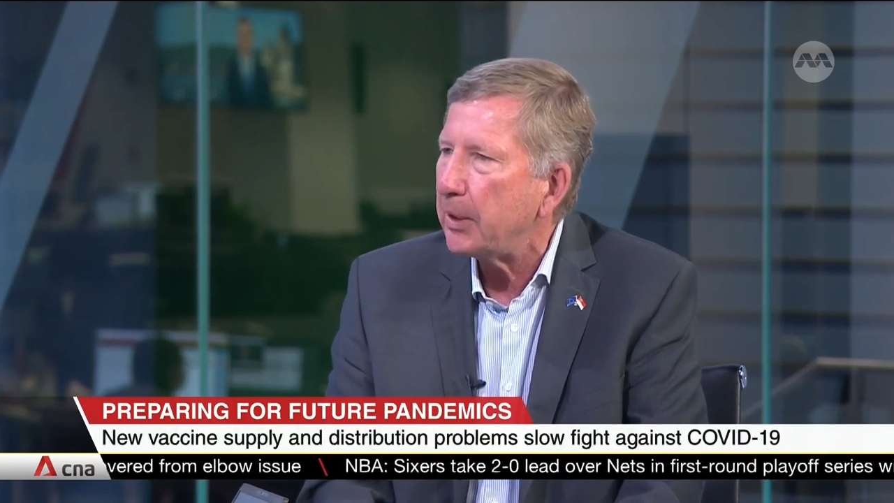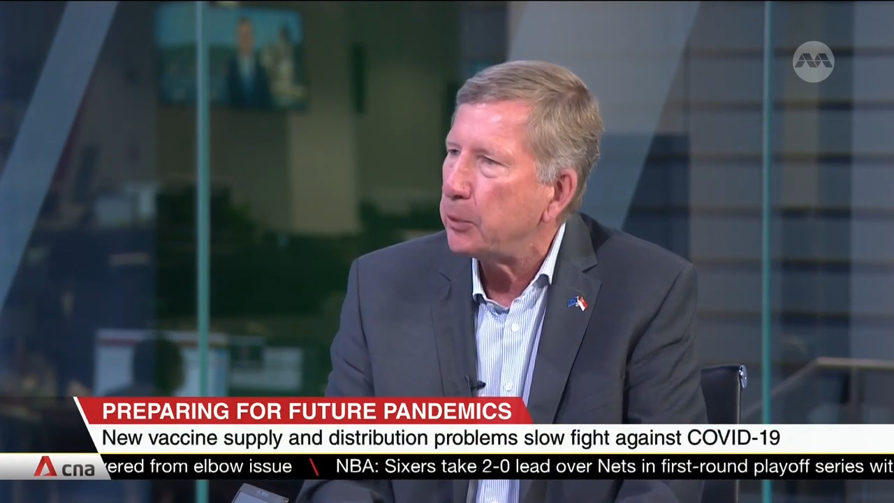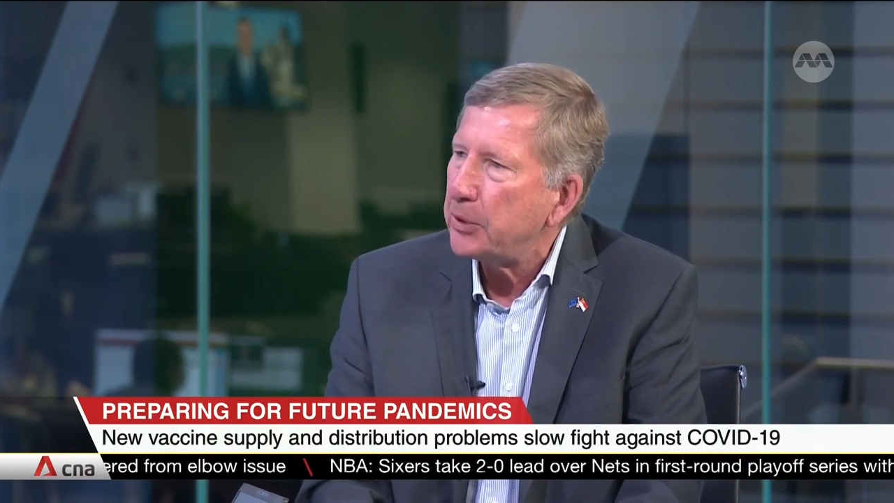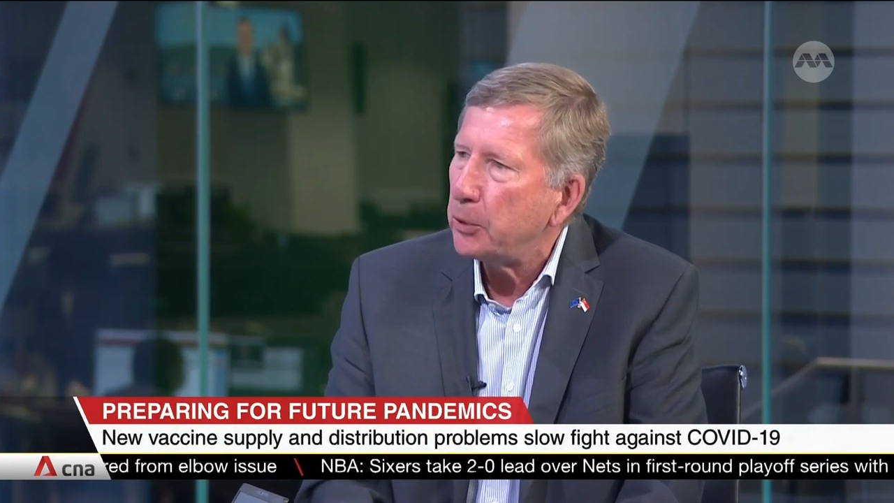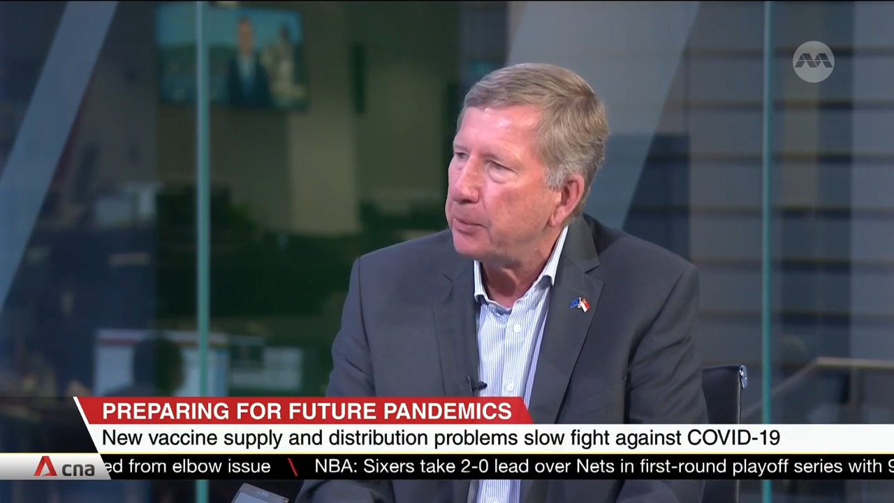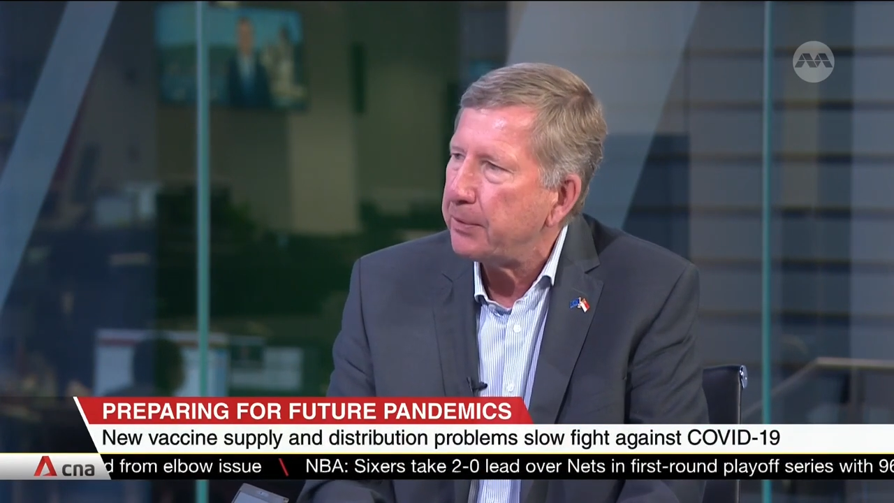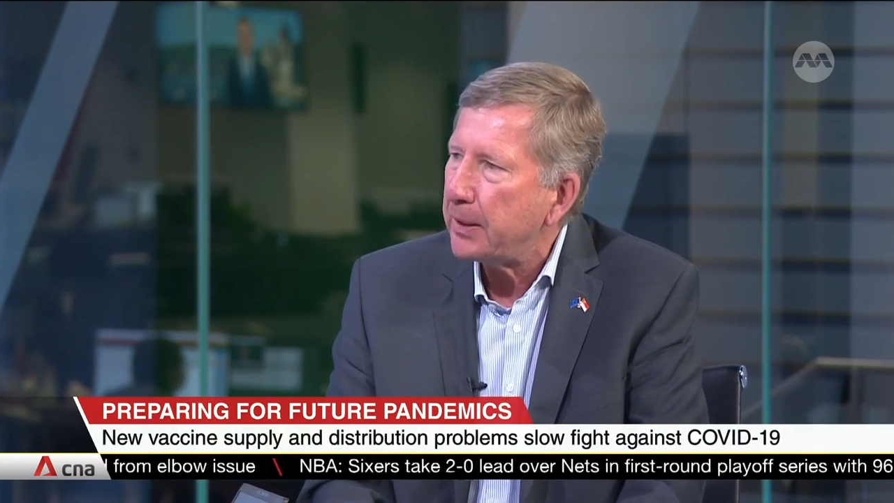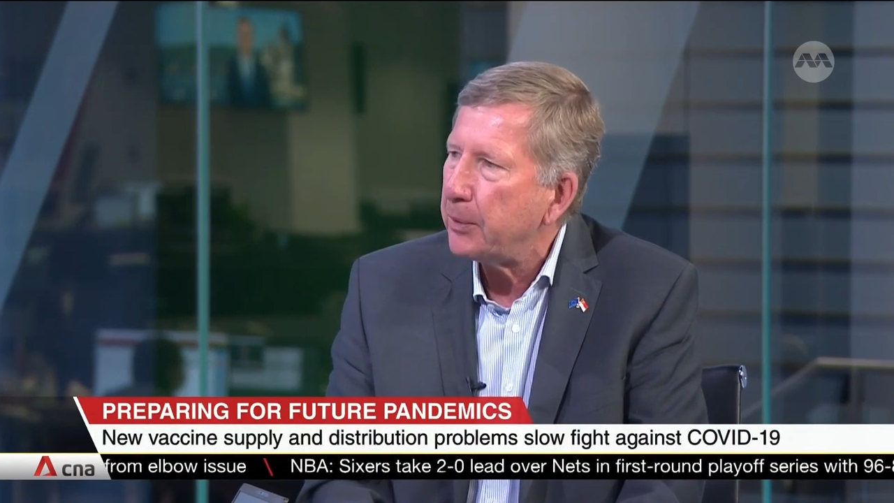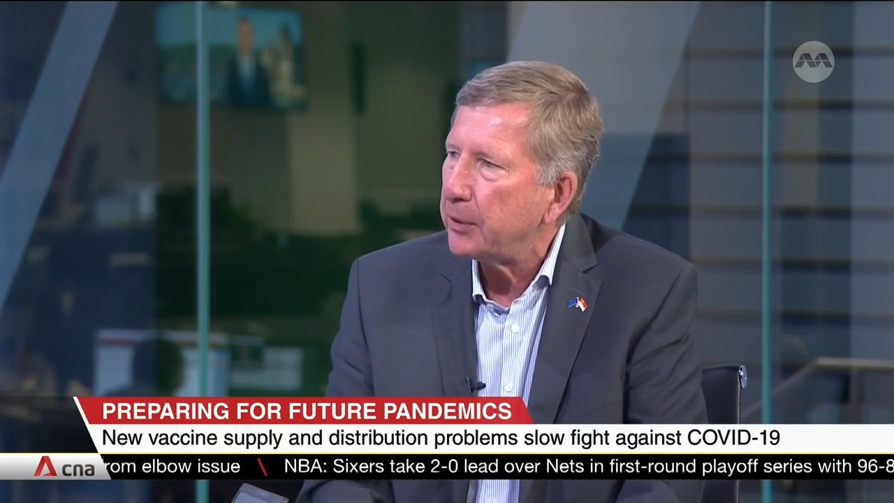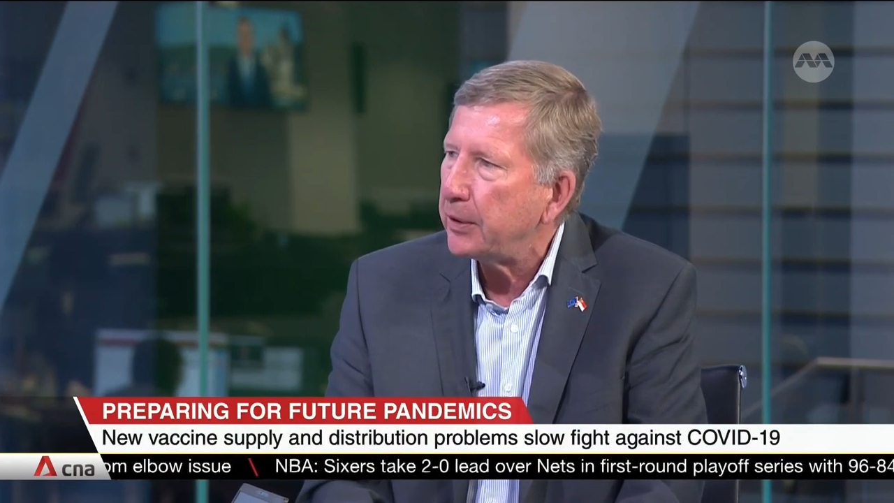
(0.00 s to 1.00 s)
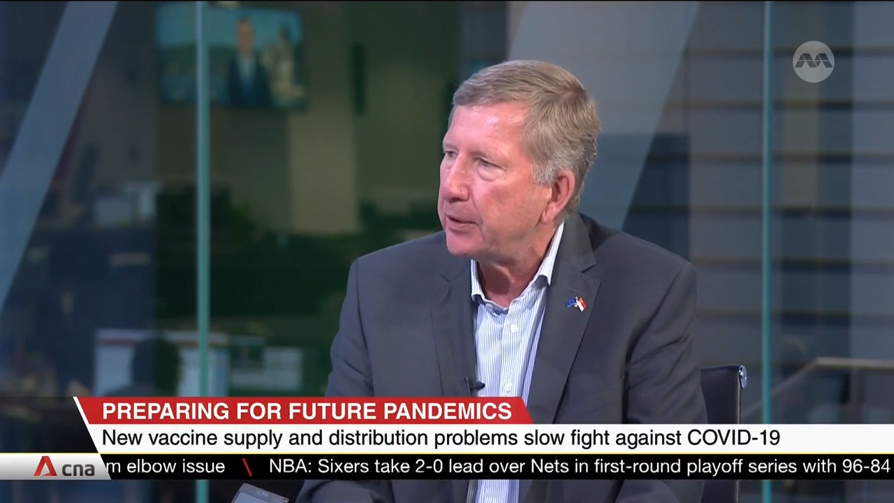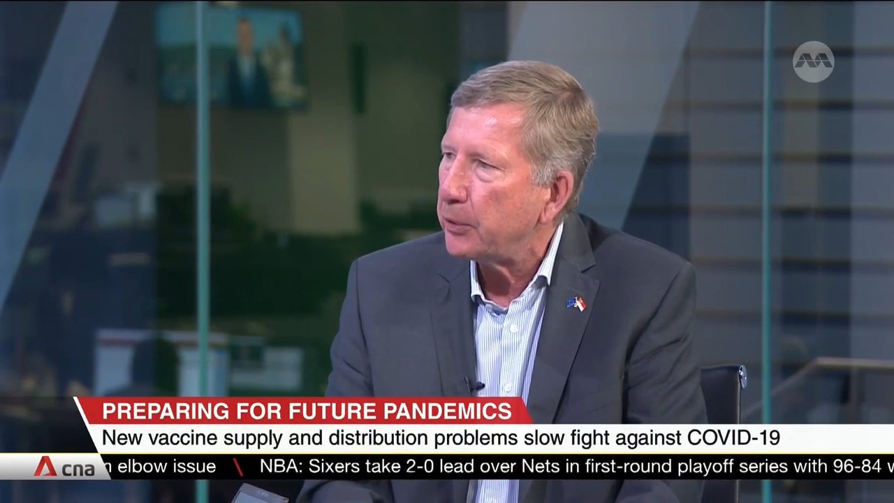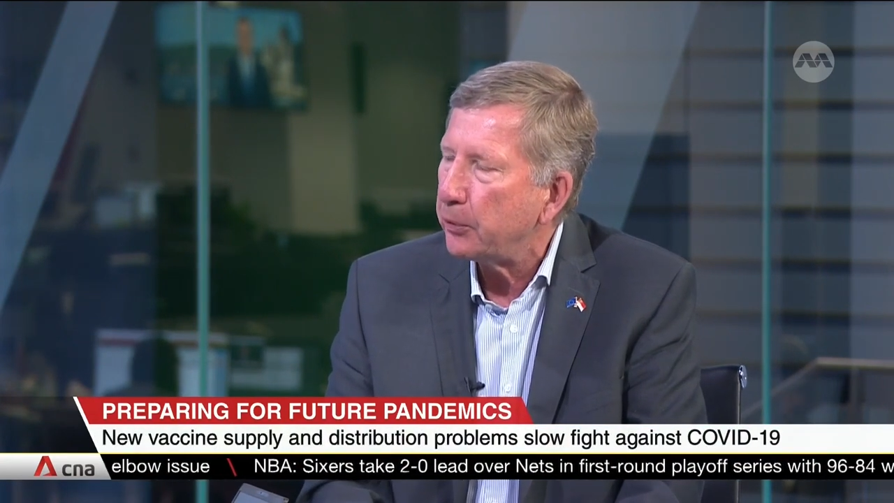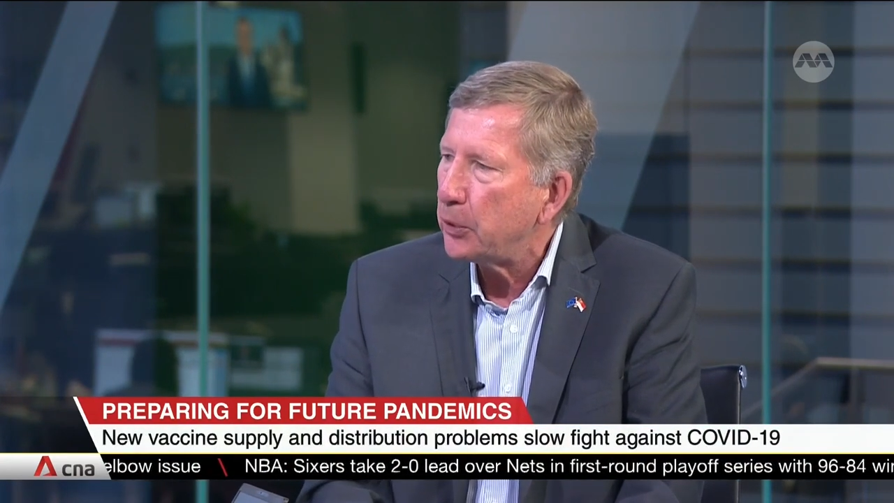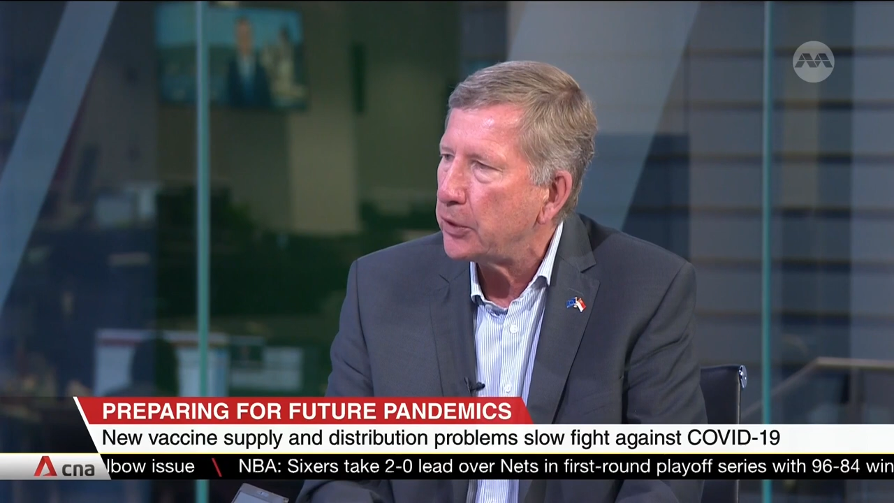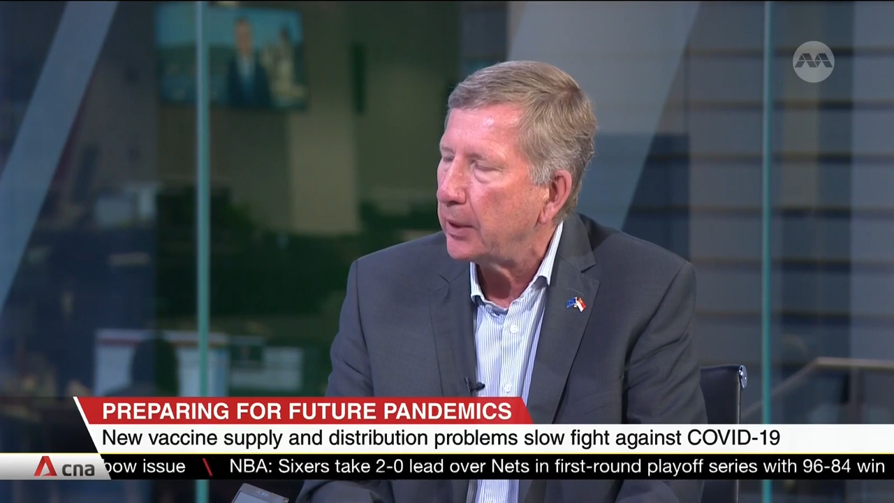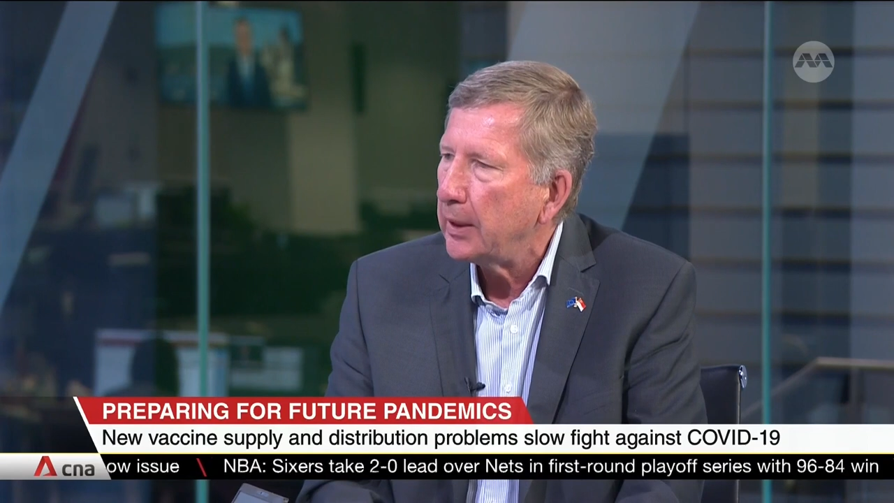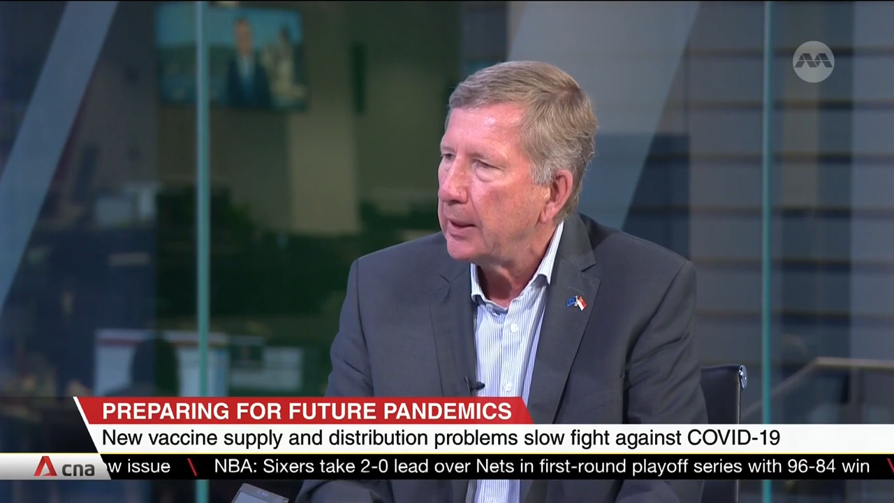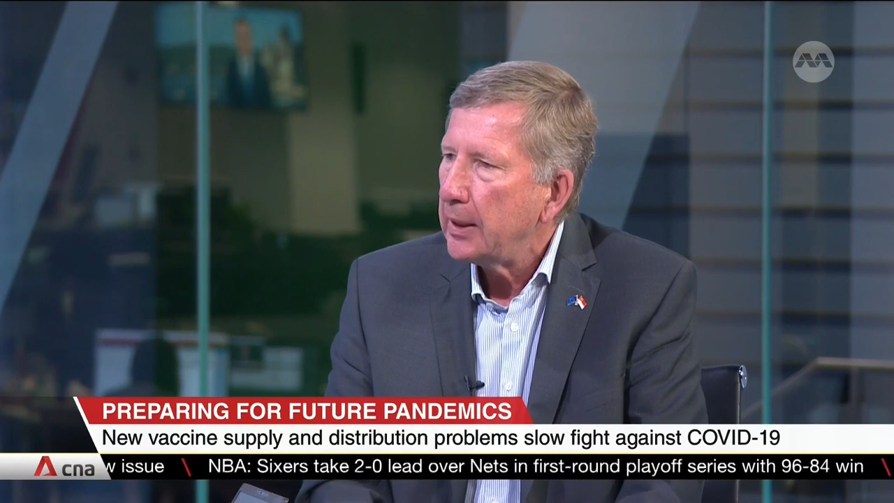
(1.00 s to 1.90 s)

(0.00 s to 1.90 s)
but which could be very important in the future,